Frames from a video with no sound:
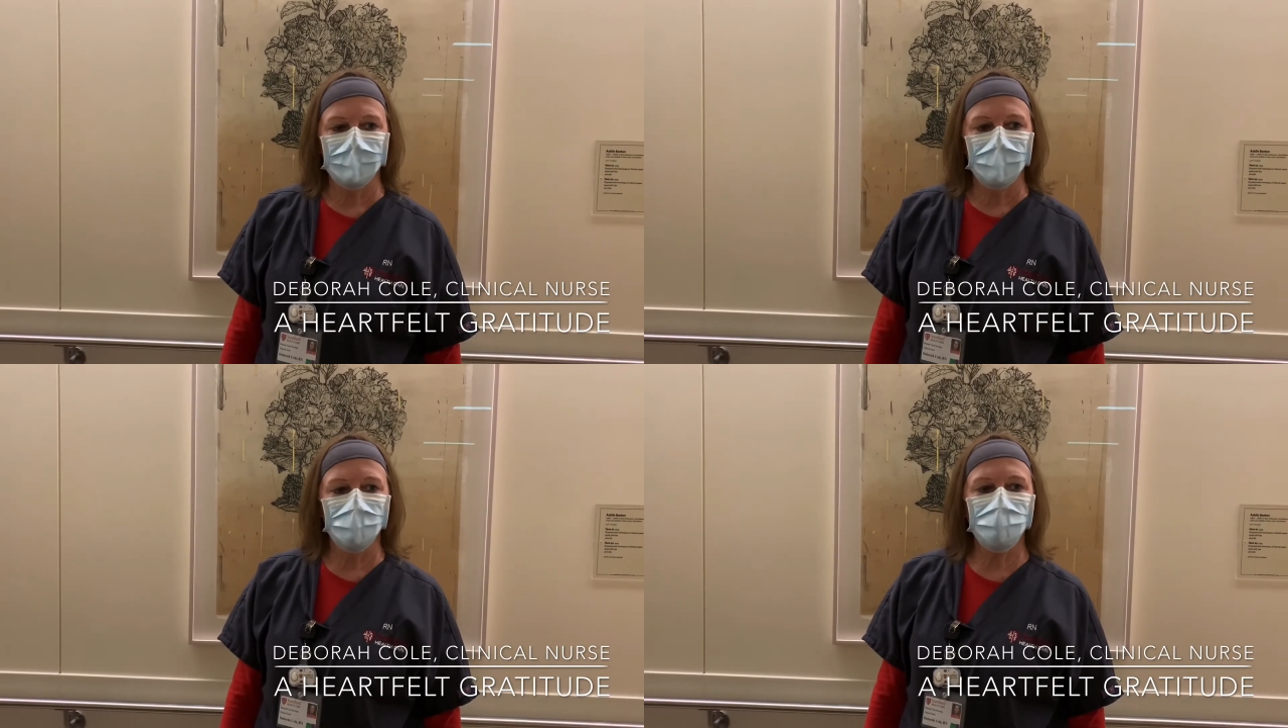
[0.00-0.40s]

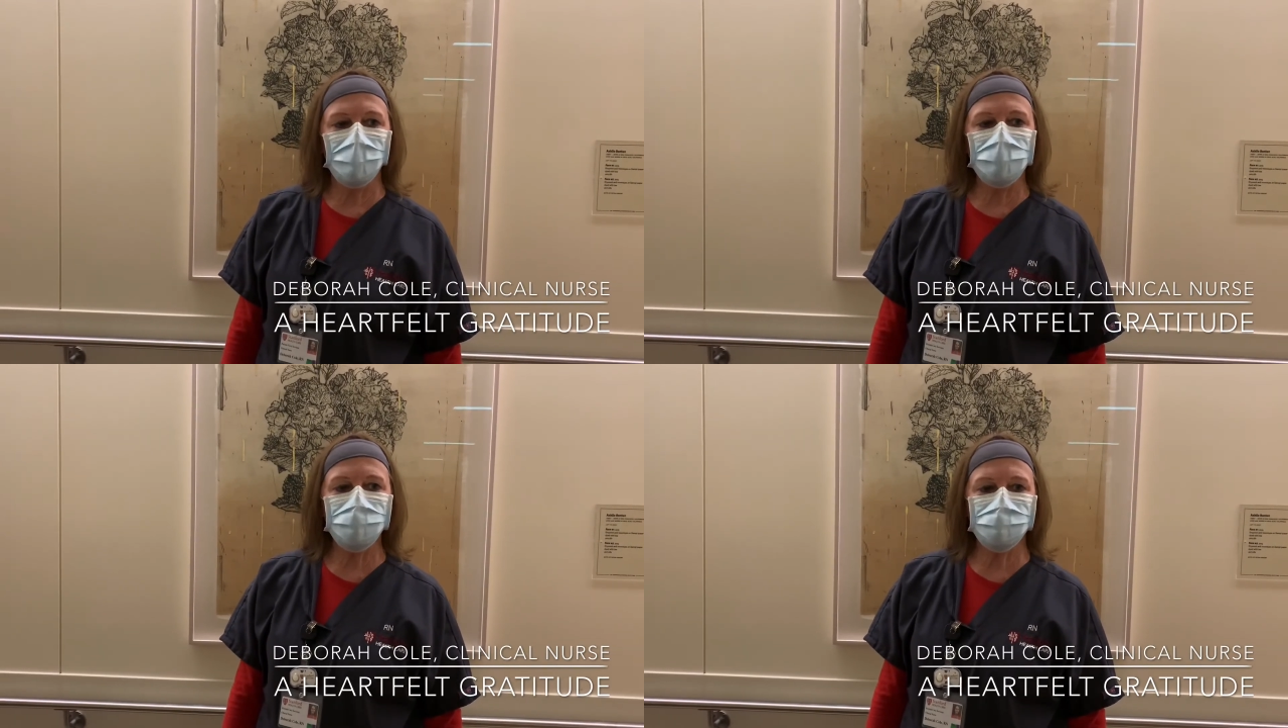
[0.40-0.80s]

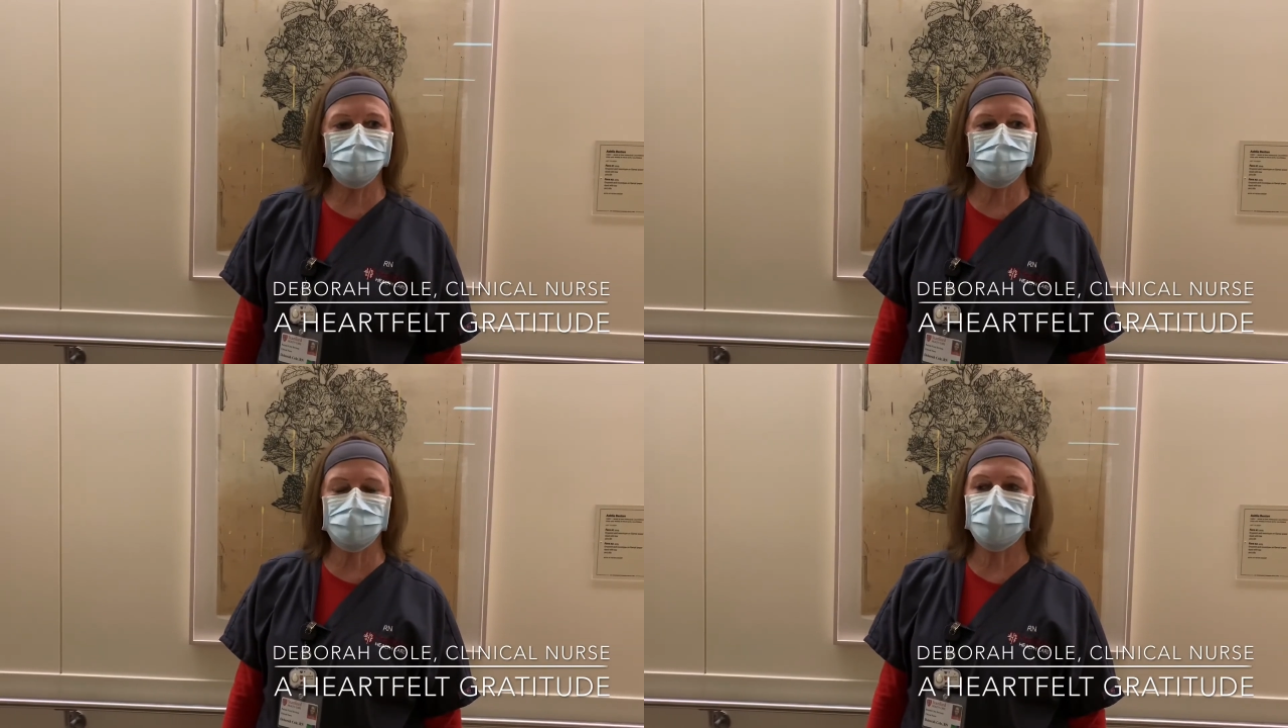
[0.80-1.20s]
great
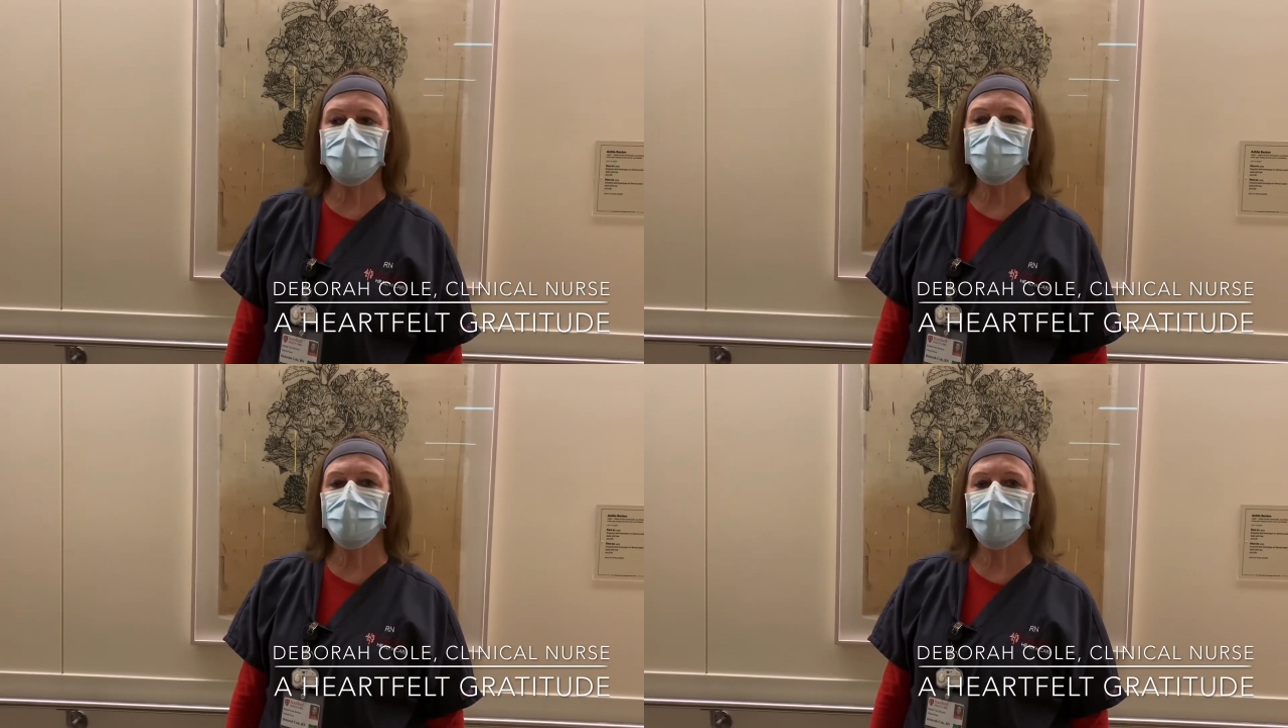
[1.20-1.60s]

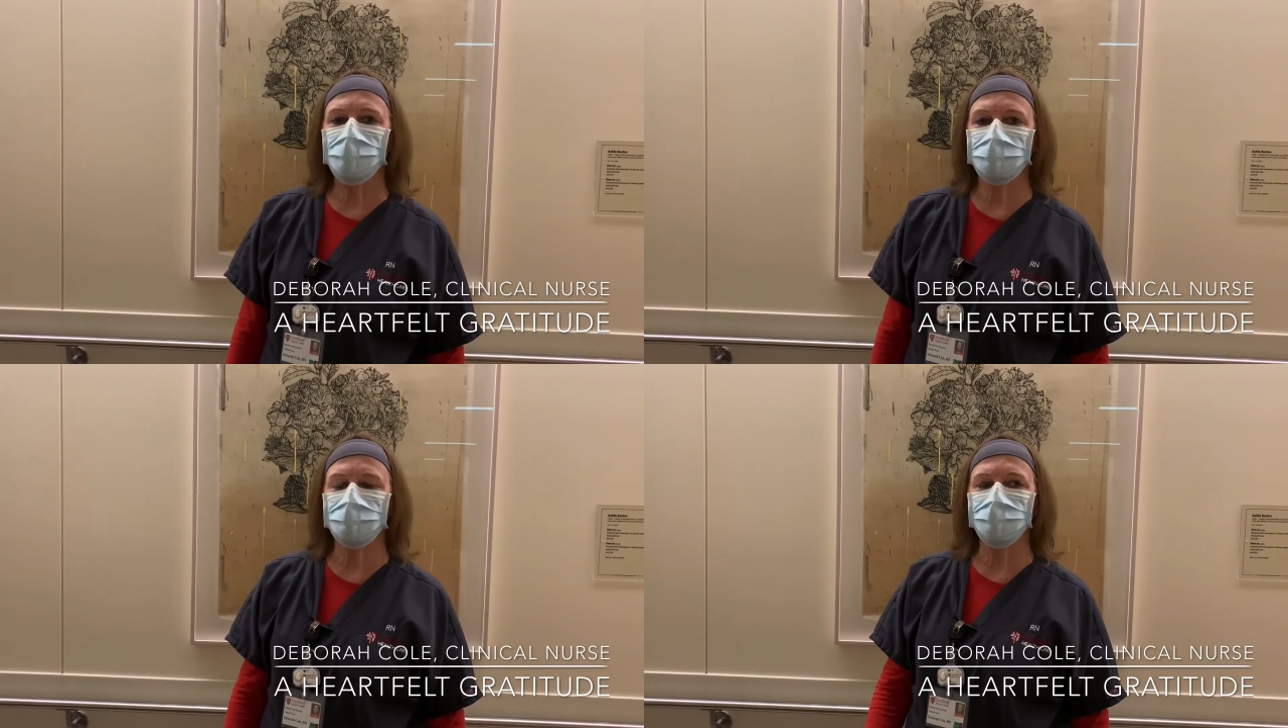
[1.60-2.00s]

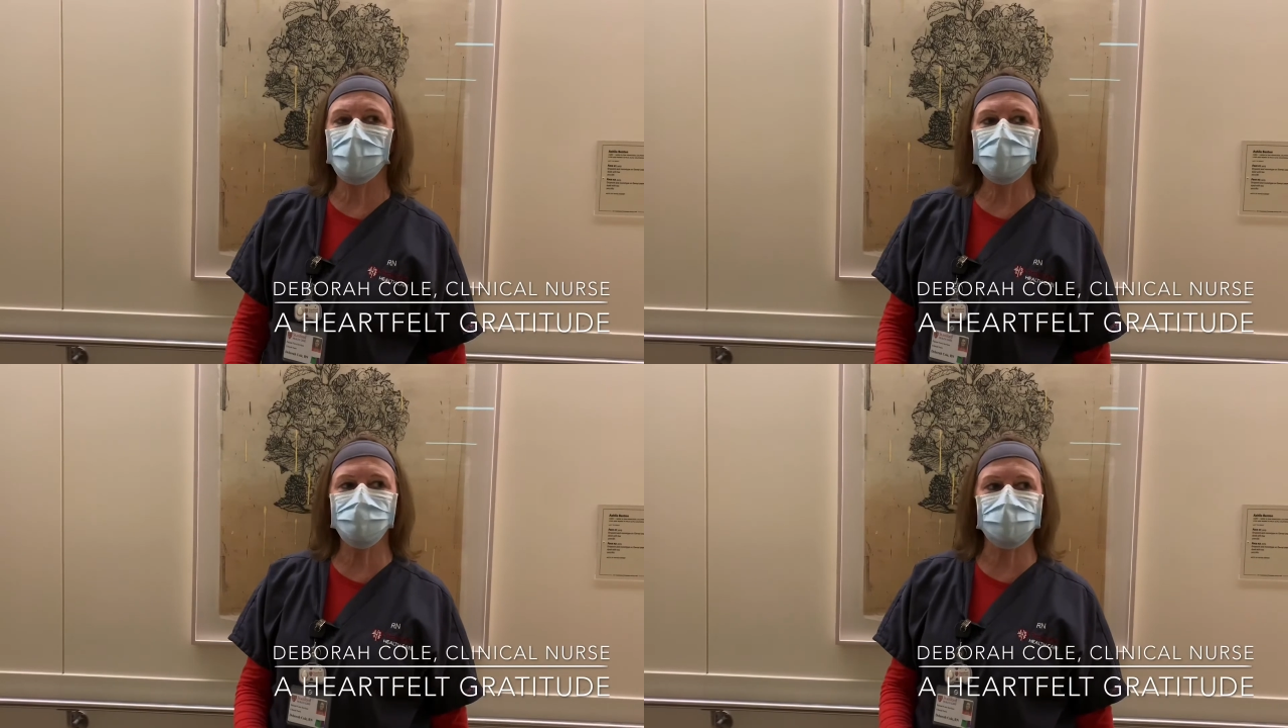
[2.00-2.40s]
teamwork and
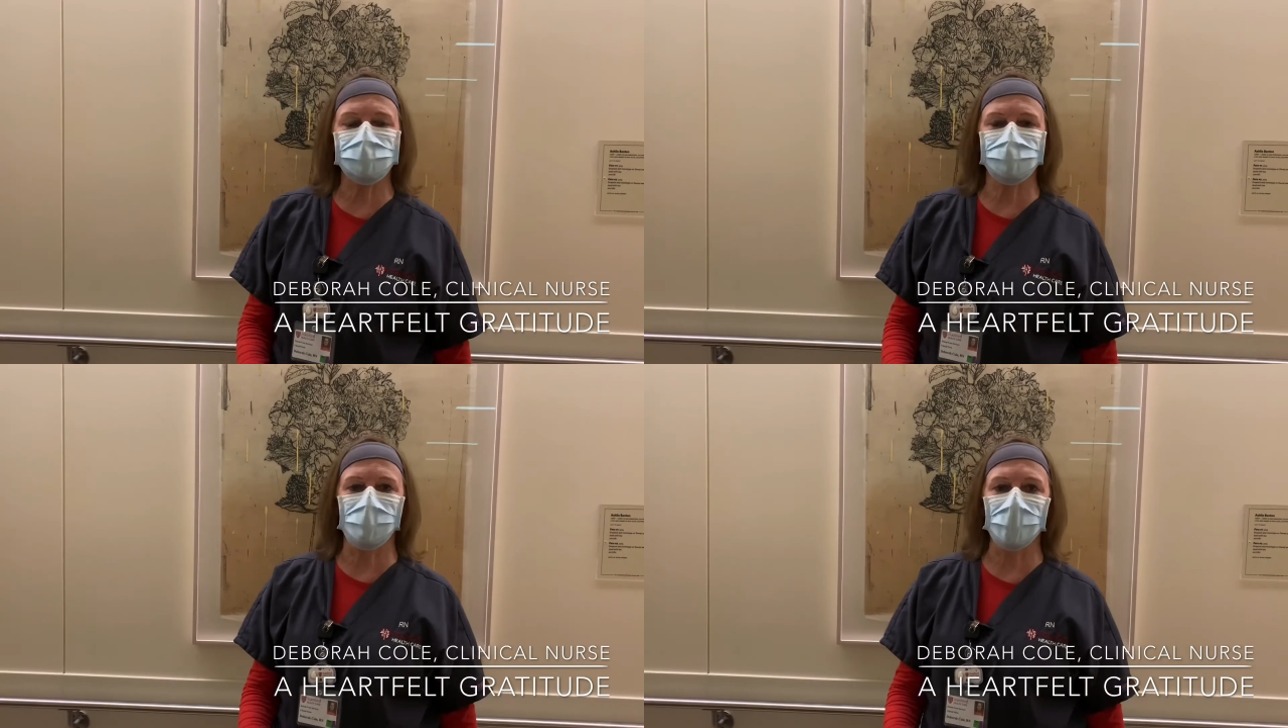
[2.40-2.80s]
great
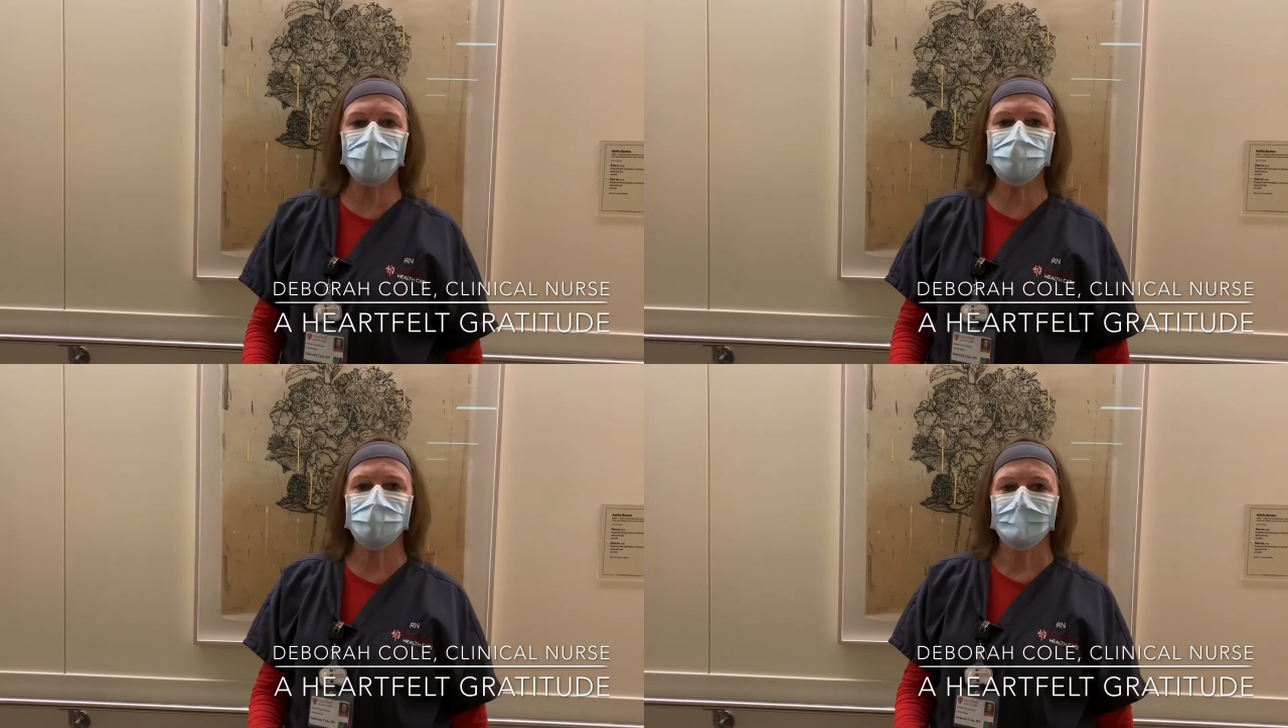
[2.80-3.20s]
respect